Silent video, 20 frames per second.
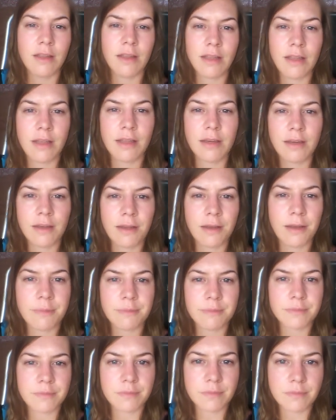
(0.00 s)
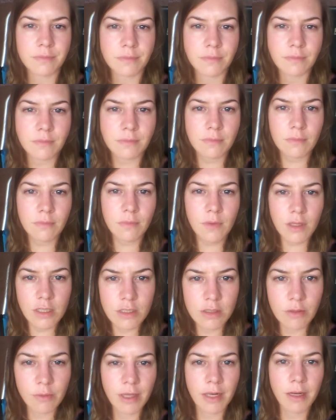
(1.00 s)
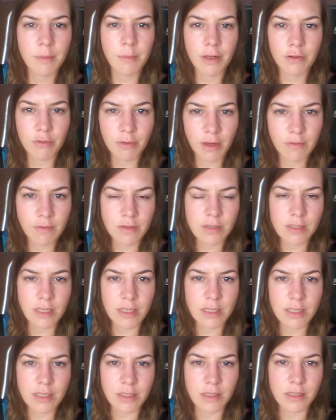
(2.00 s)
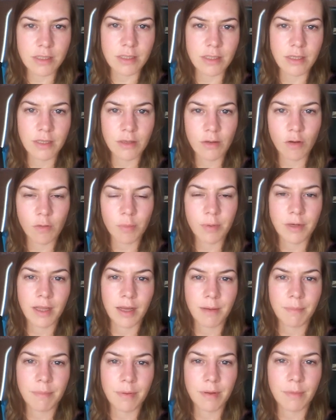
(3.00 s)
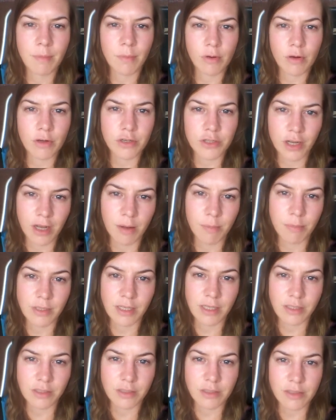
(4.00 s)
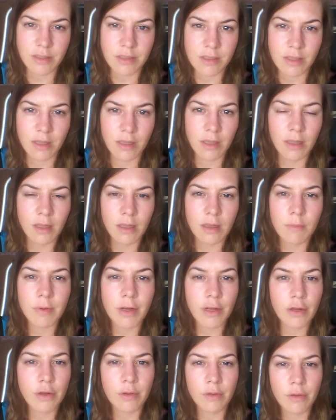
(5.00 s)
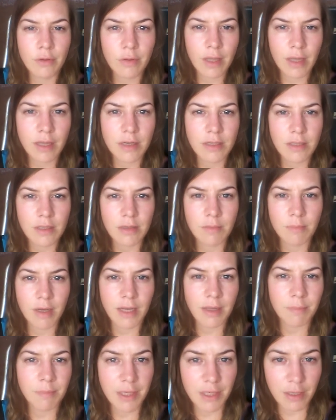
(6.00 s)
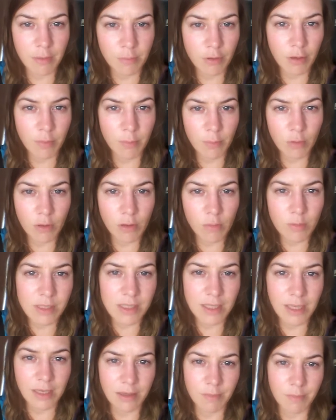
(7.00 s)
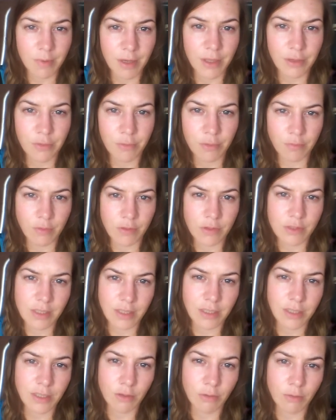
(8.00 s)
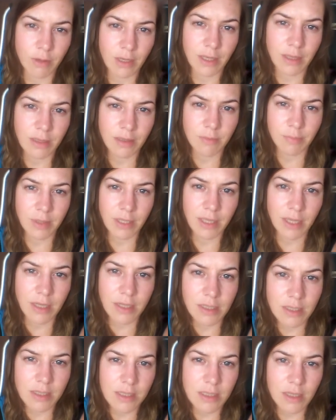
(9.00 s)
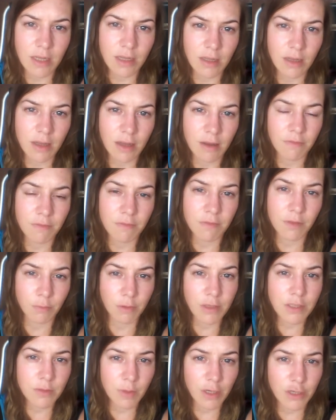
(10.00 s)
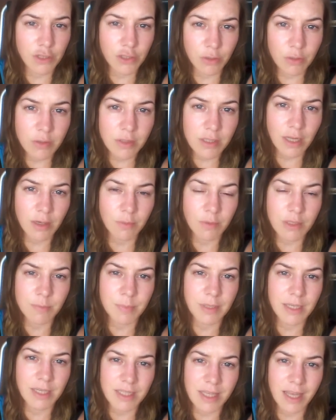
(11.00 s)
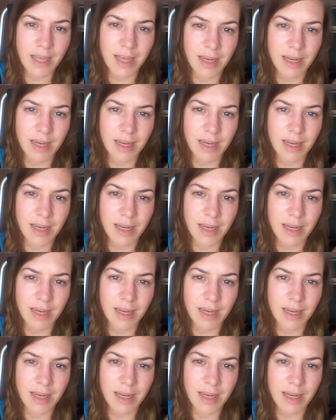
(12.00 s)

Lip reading: And so getting my driver's license opened up more job potentials. But I knew that my medium-term goal was getting my university degree, because of the reason why I chose that was because I